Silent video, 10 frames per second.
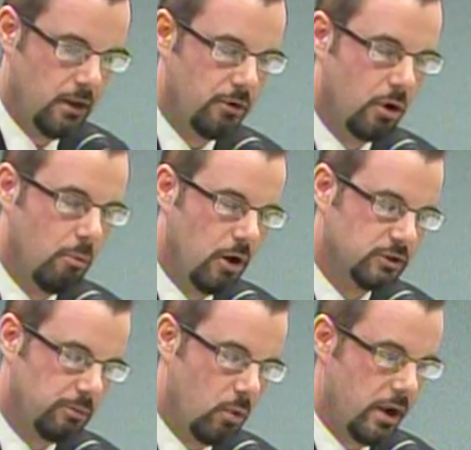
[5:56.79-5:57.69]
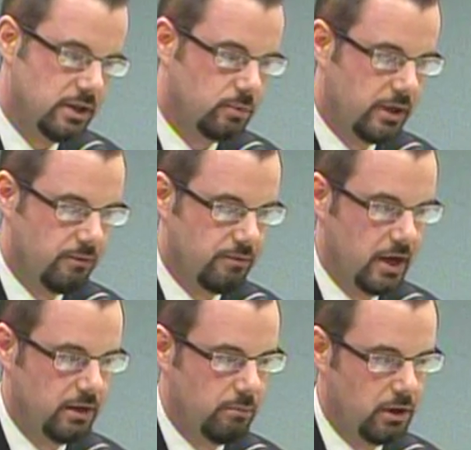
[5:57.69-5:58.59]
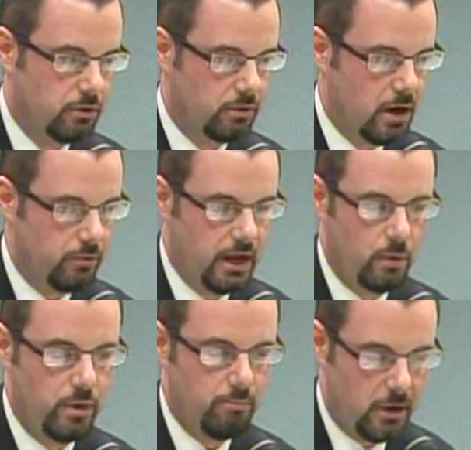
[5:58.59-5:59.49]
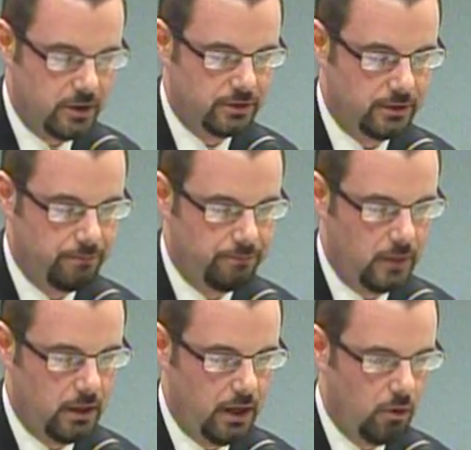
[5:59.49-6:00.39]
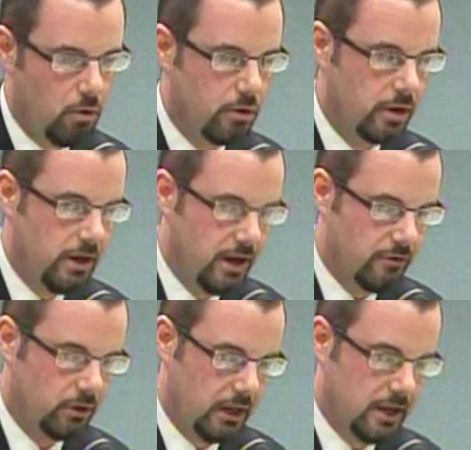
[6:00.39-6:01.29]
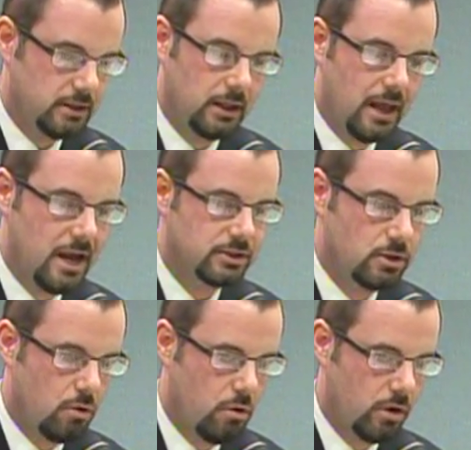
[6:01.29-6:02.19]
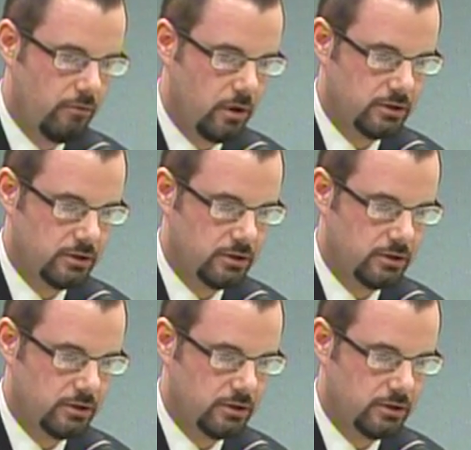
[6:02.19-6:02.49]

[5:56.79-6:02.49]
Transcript: There are multiple ways we can find a middle ground, and we must, in order to never let the last cohort of our